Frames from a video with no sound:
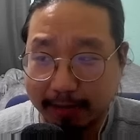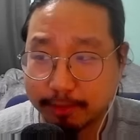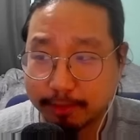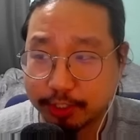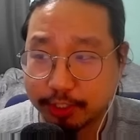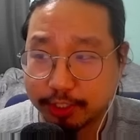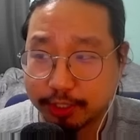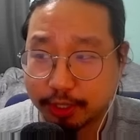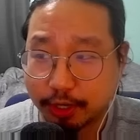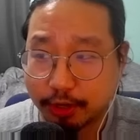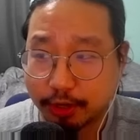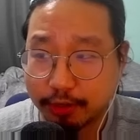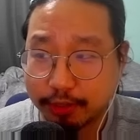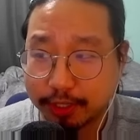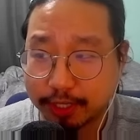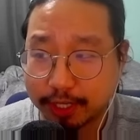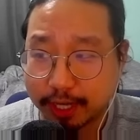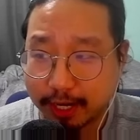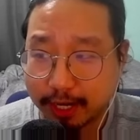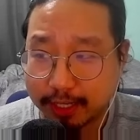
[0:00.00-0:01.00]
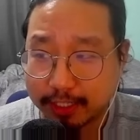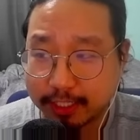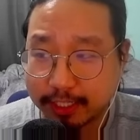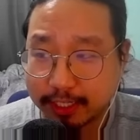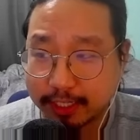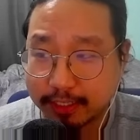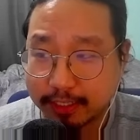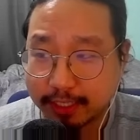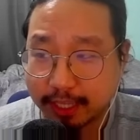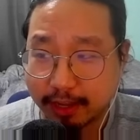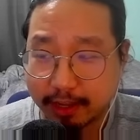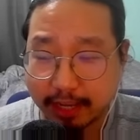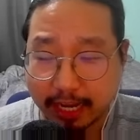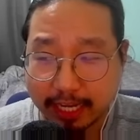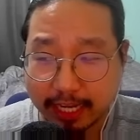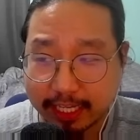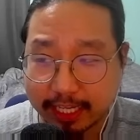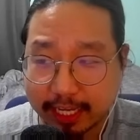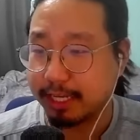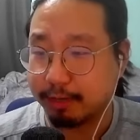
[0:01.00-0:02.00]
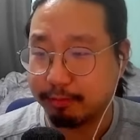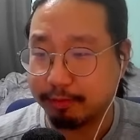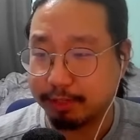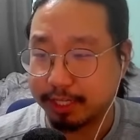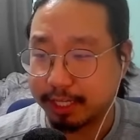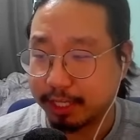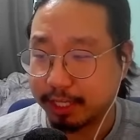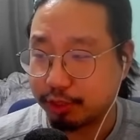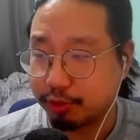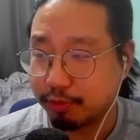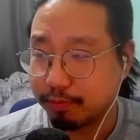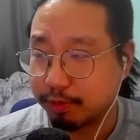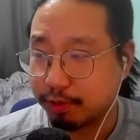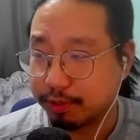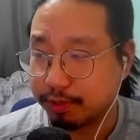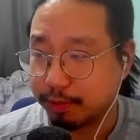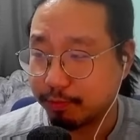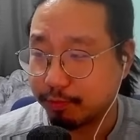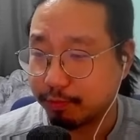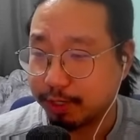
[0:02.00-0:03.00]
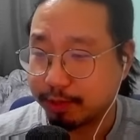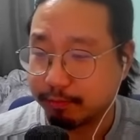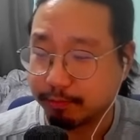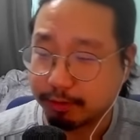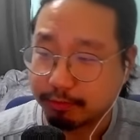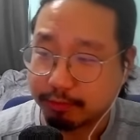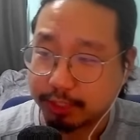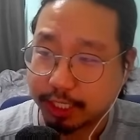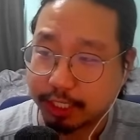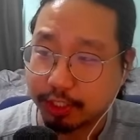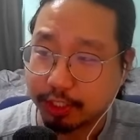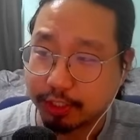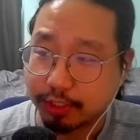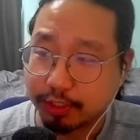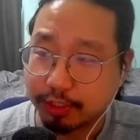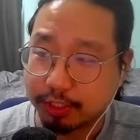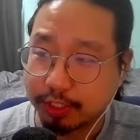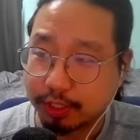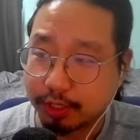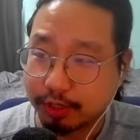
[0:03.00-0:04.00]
in all the content that I can't really get through more than one rotation. So